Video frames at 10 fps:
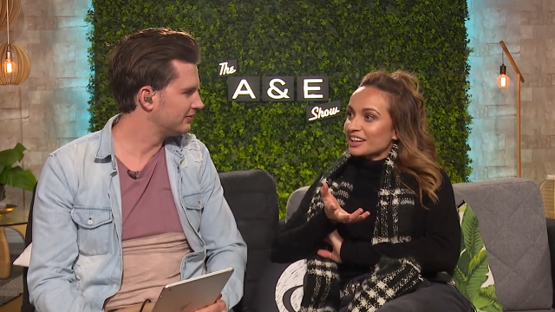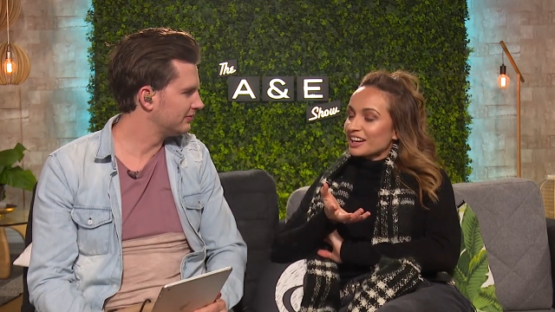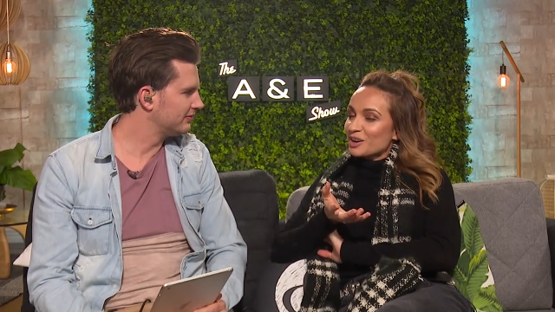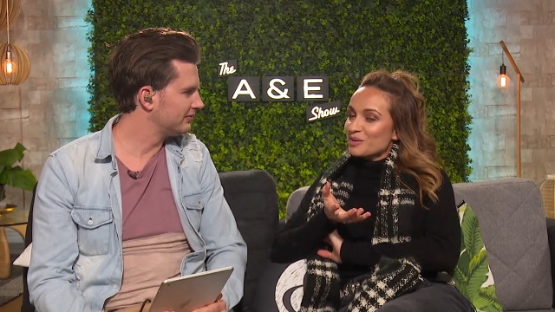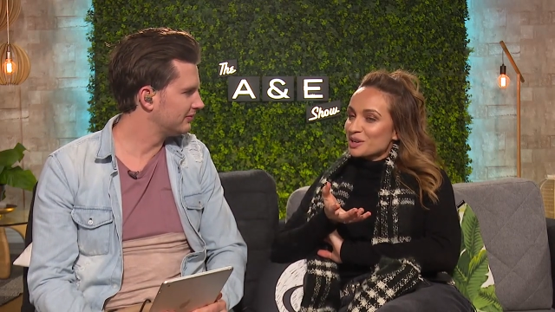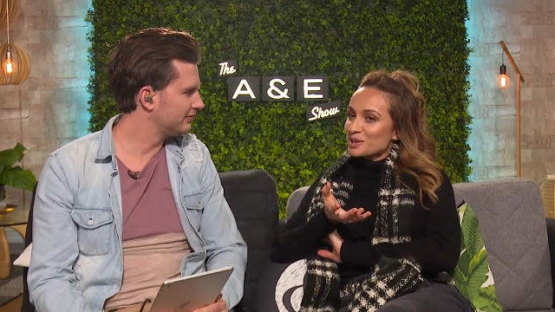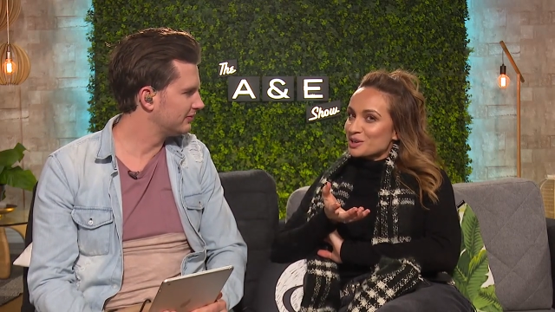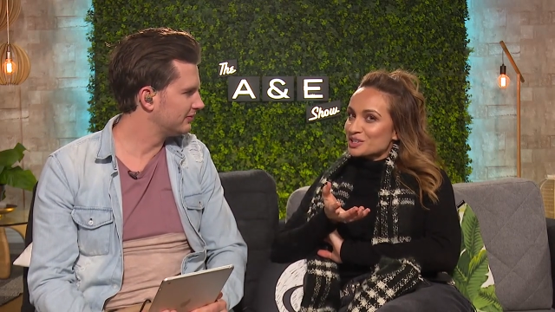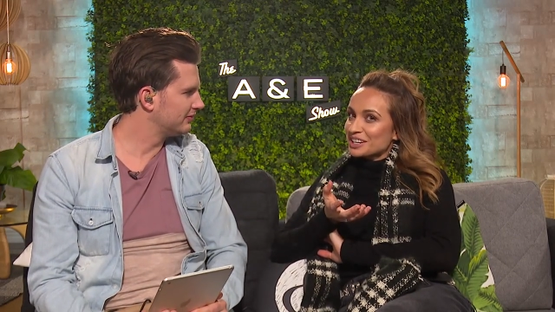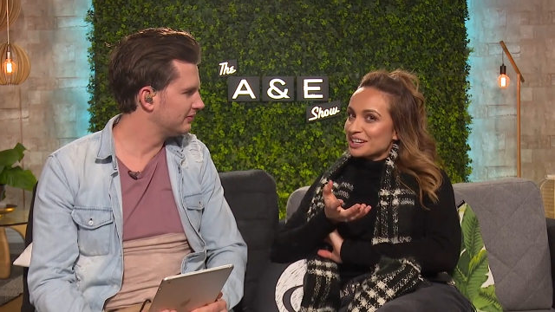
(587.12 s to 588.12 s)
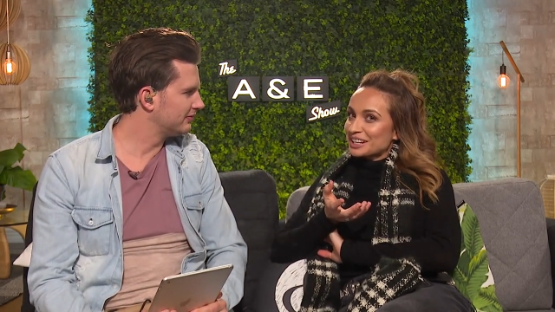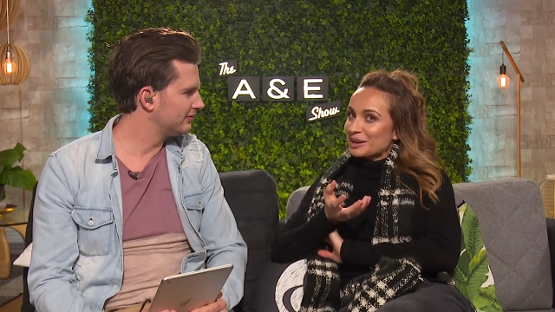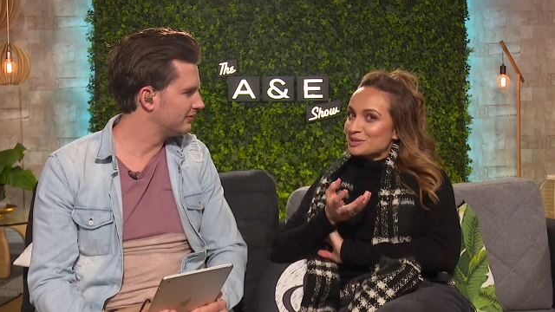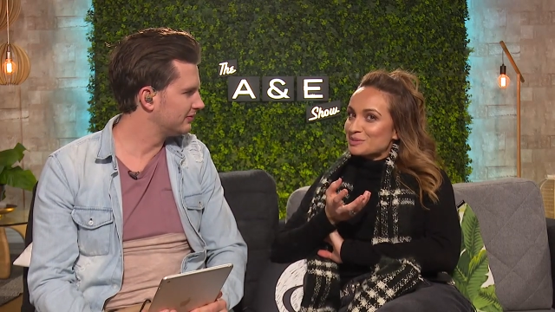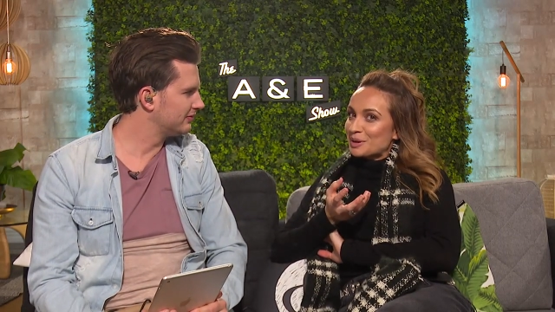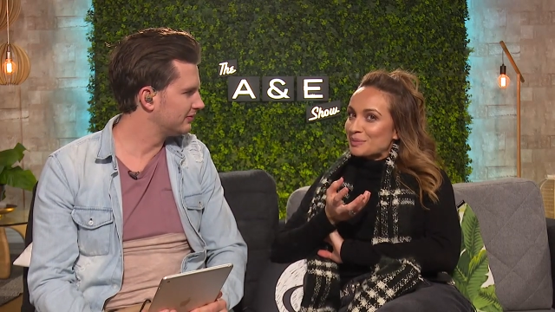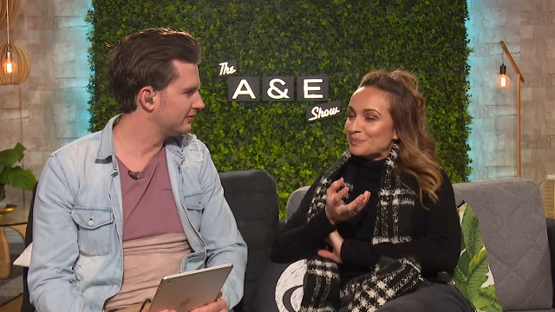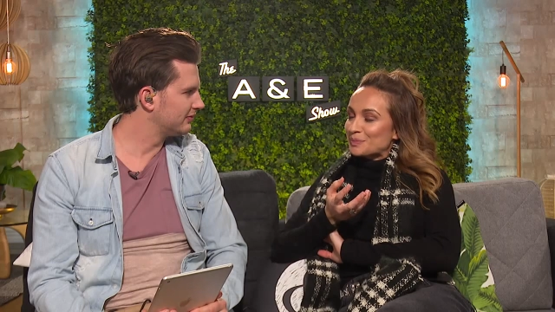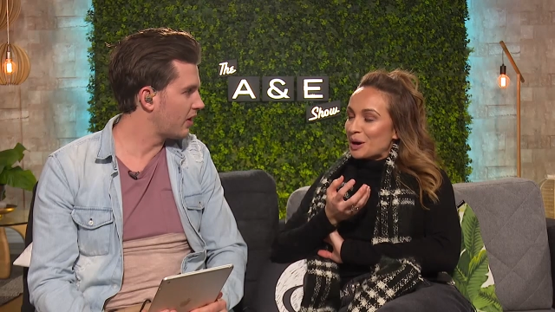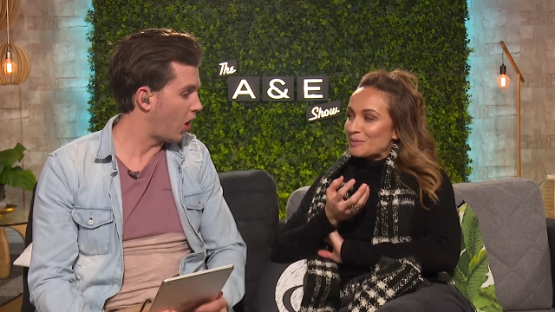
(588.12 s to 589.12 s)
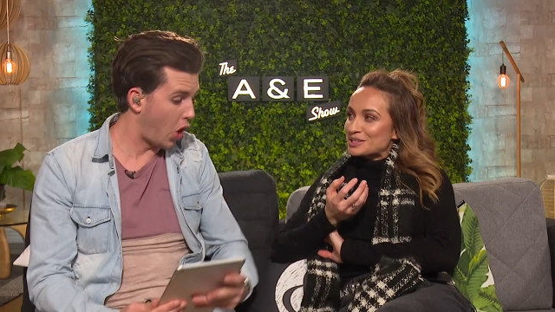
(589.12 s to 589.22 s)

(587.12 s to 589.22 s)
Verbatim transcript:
Speaker 1: like, oh my gosh, they're going to come to my primary